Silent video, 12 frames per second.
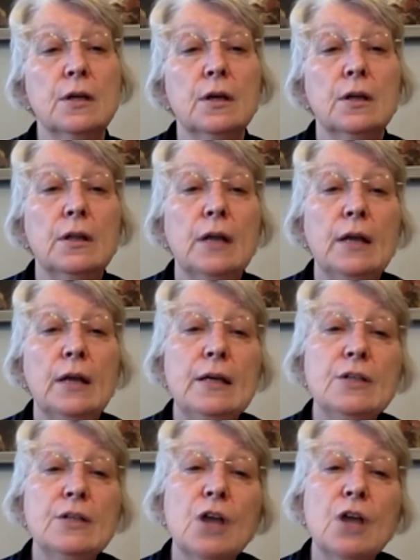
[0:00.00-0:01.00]
that he
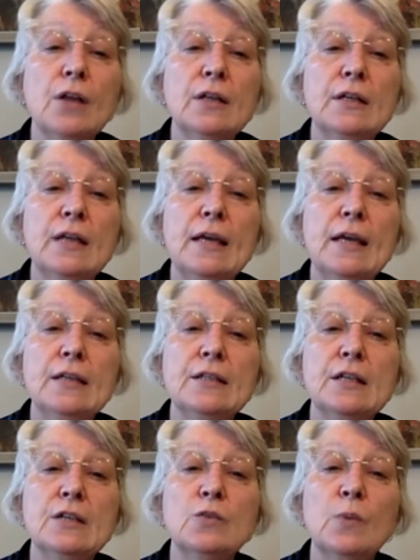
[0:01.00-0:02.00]
saw the days
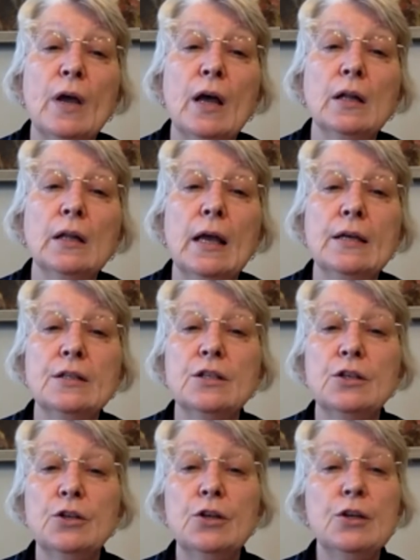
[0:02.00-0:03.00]
as well as
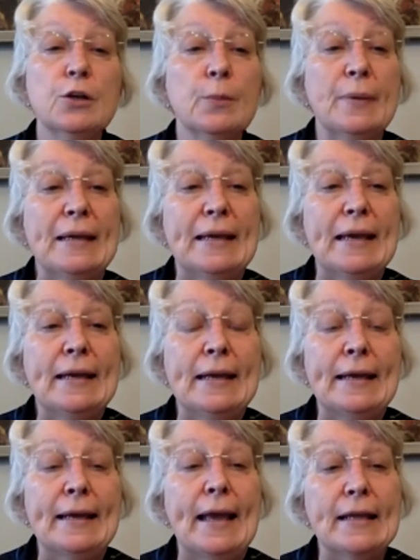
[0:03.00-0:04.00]
the new year
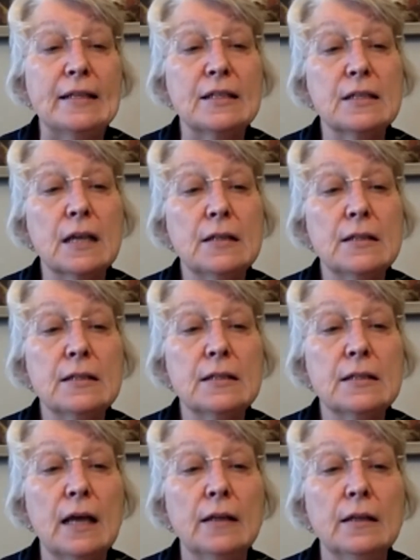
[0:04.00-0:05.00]
beginning at
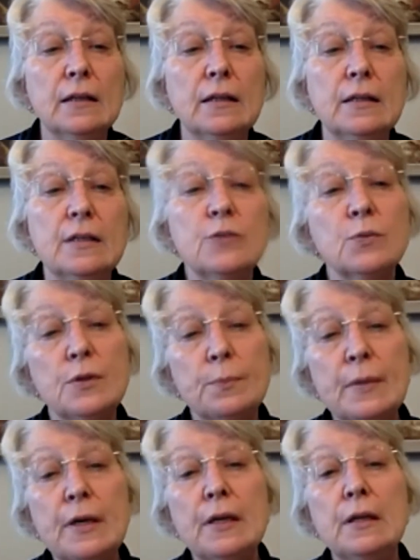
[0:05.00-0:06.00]
sunset. This would
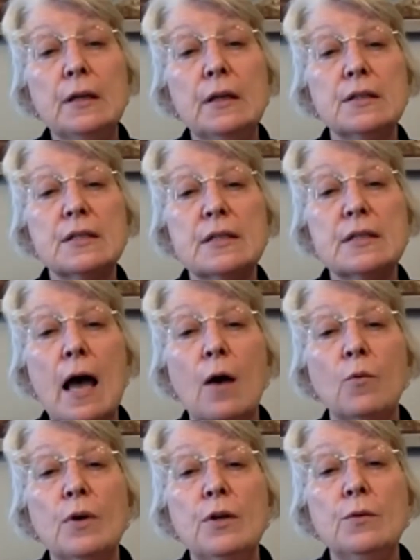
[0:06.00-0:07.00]
mean that
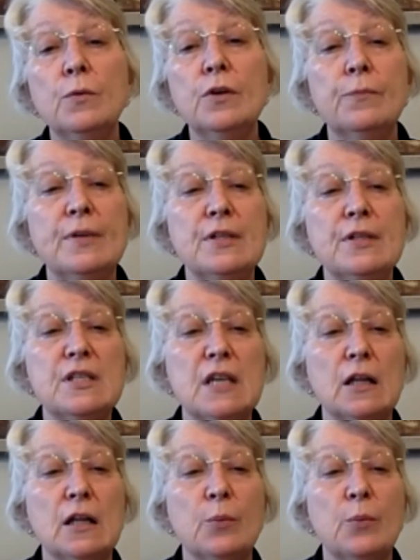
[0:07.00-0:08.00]
Samhain would have been
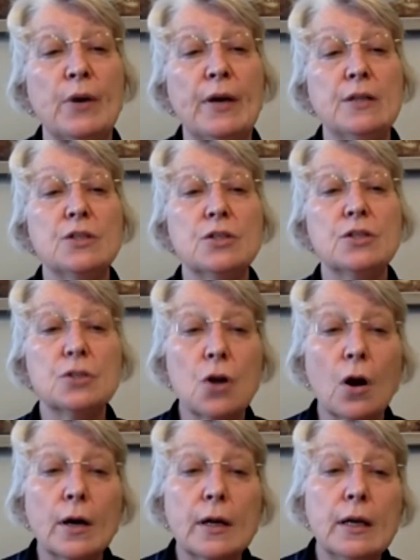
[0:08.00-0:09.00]
celebrated
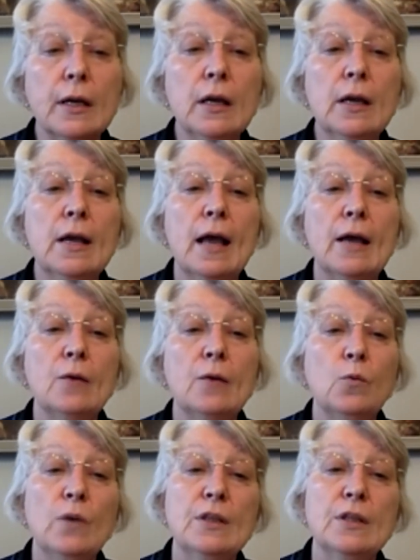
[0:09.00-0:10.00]
starting
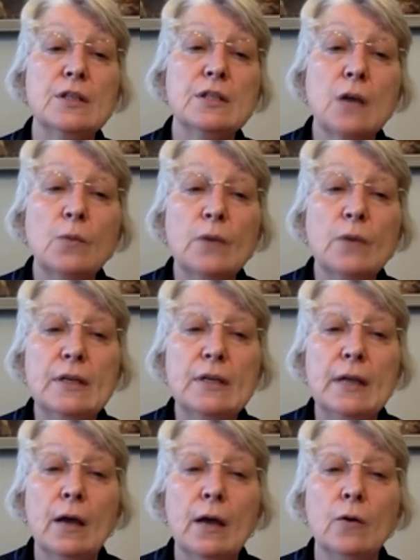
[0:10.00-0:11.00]
when the sun went
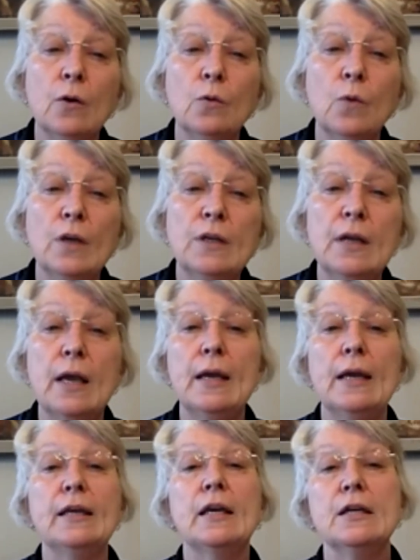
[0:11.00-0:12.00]
down on one day
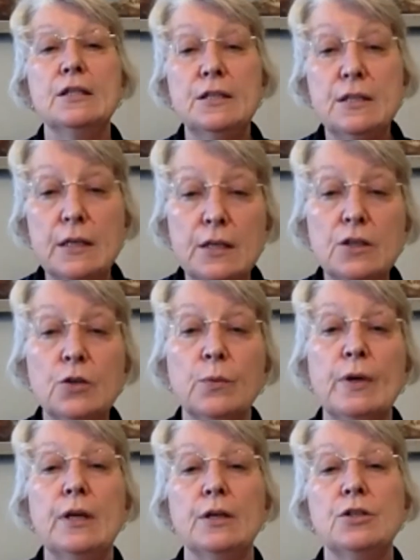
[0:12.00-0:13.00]
and
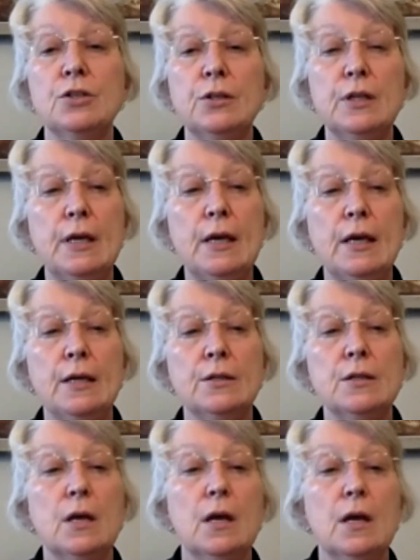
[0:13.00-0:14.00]
continuing to the
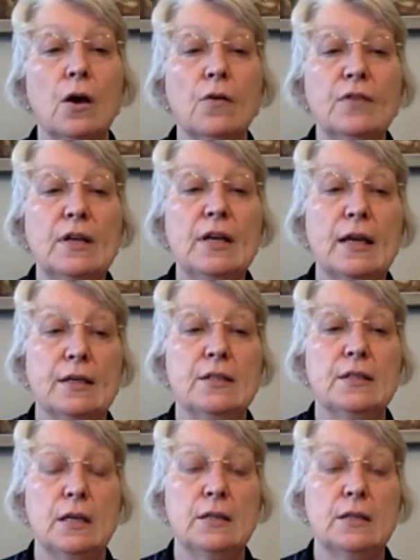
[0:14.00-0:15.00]
end of the
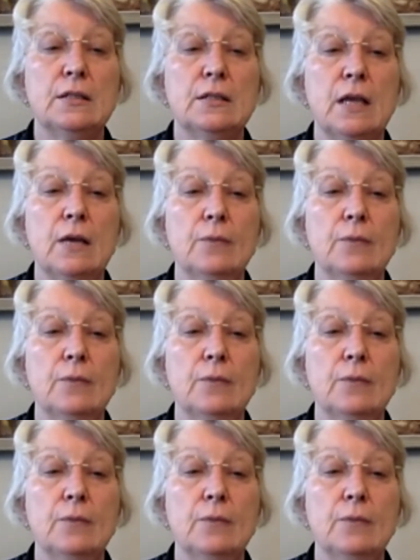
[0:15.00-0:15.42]
next sunset.